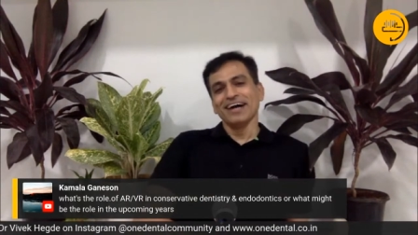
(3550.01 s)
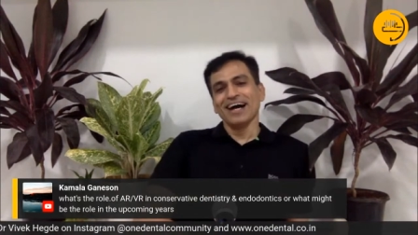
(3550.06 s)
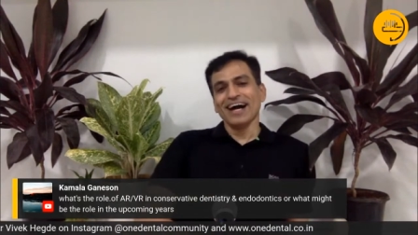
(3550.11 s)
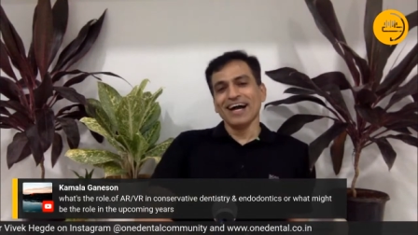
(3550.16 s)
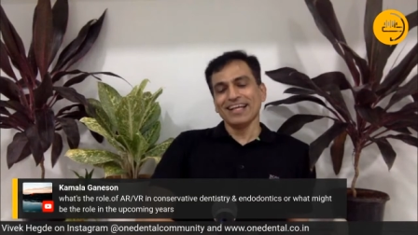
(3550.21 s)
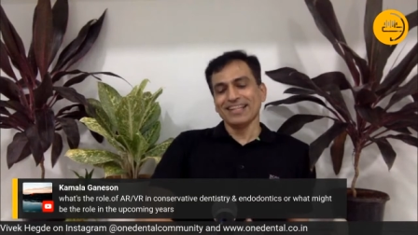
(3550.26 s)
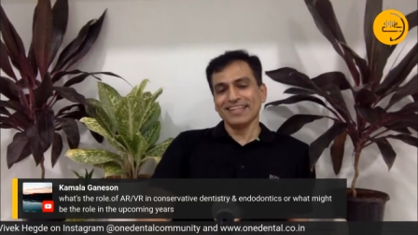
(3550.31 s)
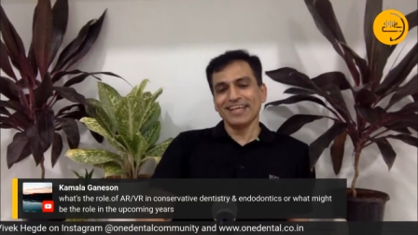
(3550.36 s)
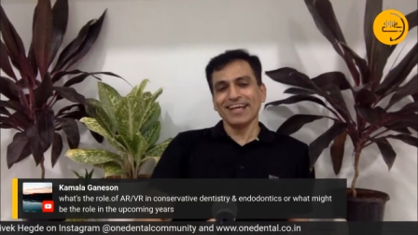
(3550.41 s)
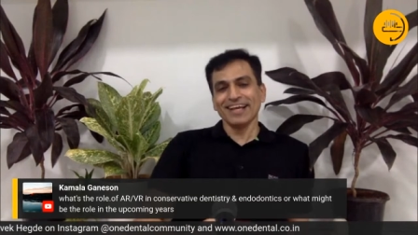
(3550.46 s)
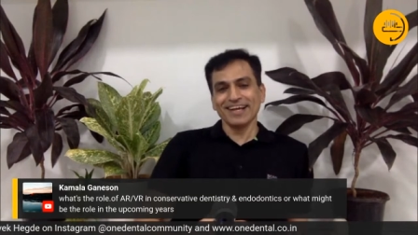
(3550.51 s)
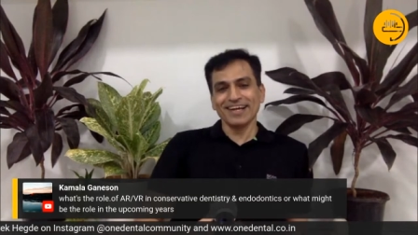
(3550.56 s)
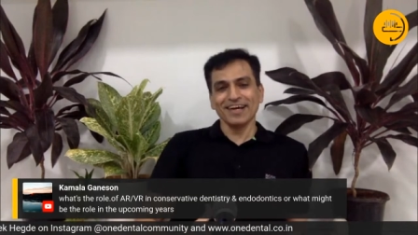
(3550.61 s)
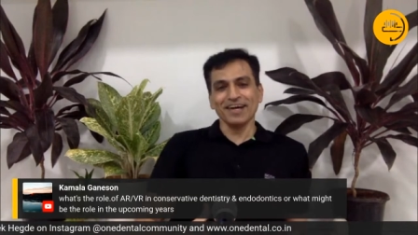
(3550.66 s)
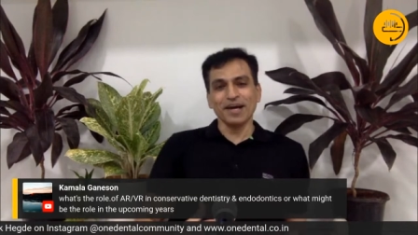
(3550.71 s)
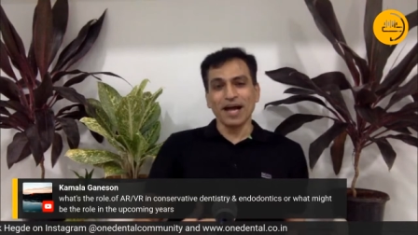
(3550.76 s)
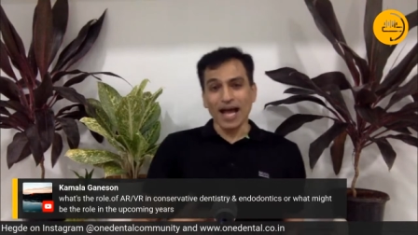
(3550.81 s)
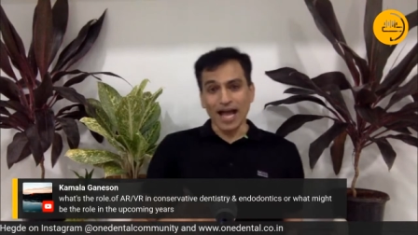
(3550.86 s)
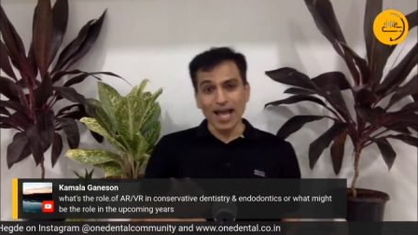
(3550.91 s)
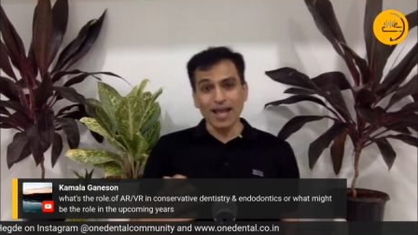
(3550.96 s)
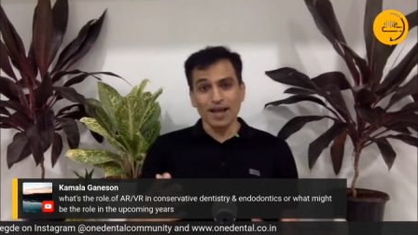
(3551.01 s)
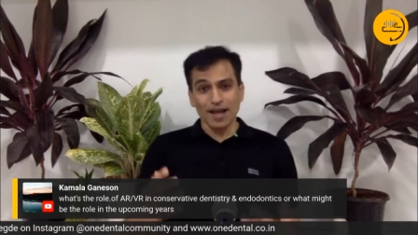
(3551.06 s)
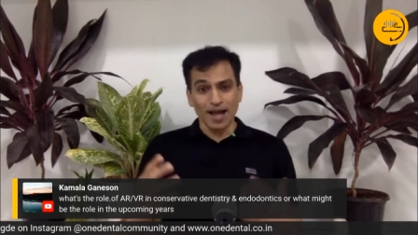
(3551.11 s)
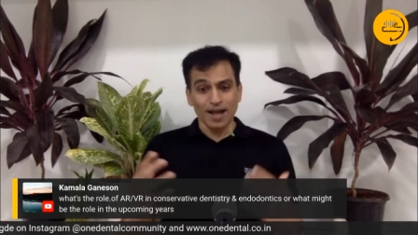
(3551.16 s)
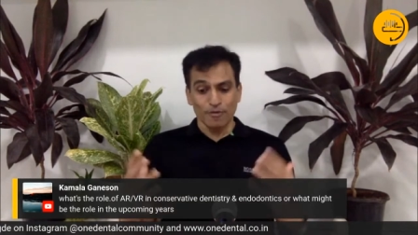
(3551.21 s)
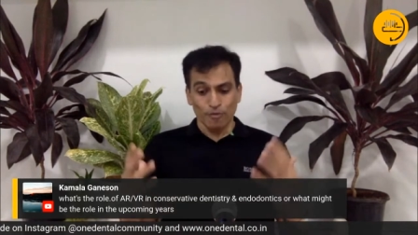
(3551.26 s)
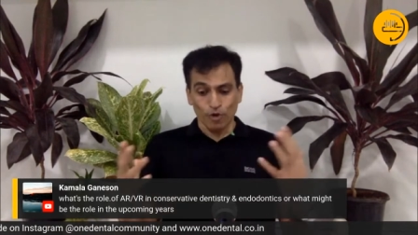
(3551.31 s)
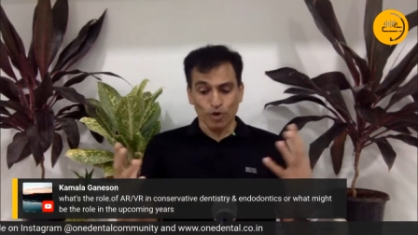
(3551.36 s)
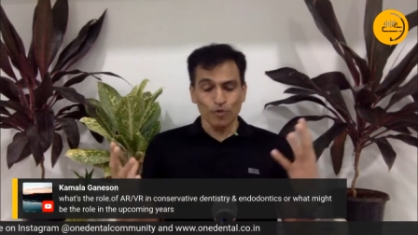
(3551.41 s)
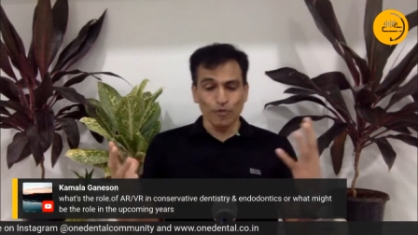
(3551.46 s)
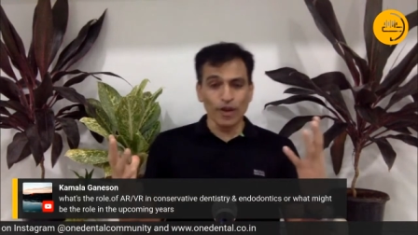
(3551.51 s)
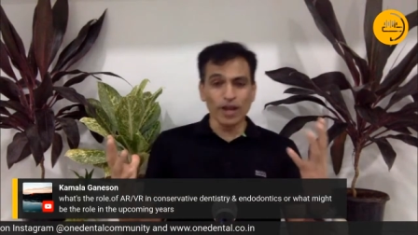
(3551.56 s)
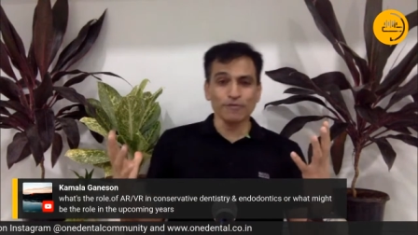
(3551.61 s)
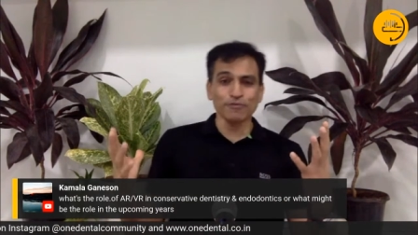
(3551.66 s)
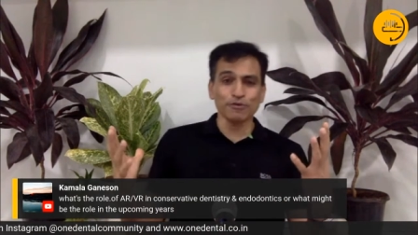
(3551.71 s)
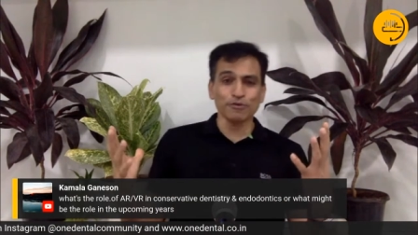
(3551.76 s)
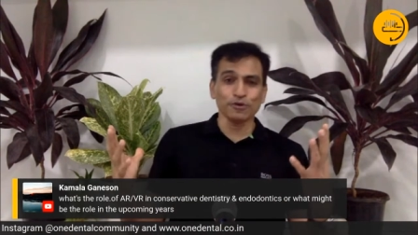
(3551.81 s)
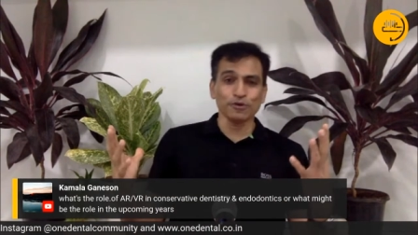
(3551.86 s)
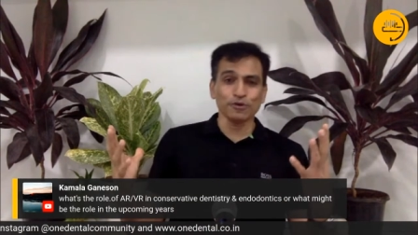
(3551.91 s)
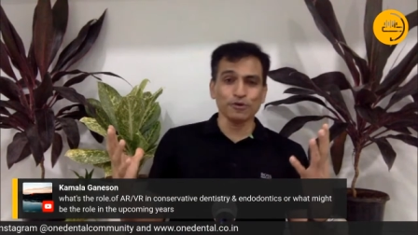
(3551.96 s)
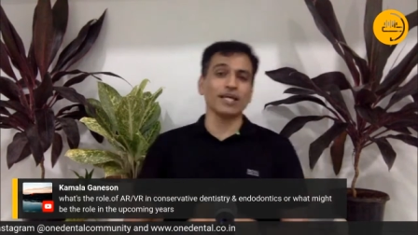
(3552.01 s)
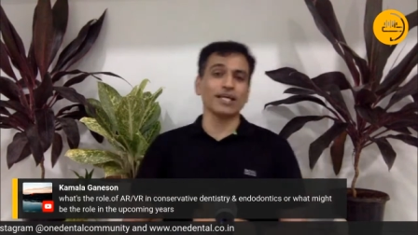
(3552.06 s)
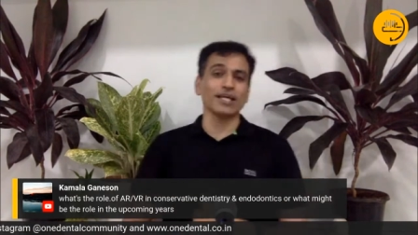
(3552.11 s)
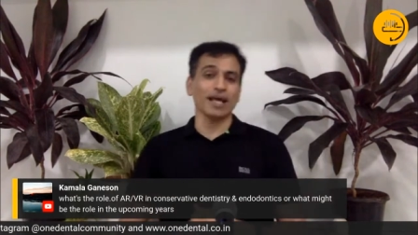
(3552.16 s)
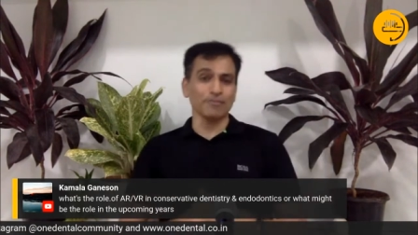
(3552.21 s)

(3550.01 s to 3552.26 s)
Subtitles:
I think I want to wait for those days.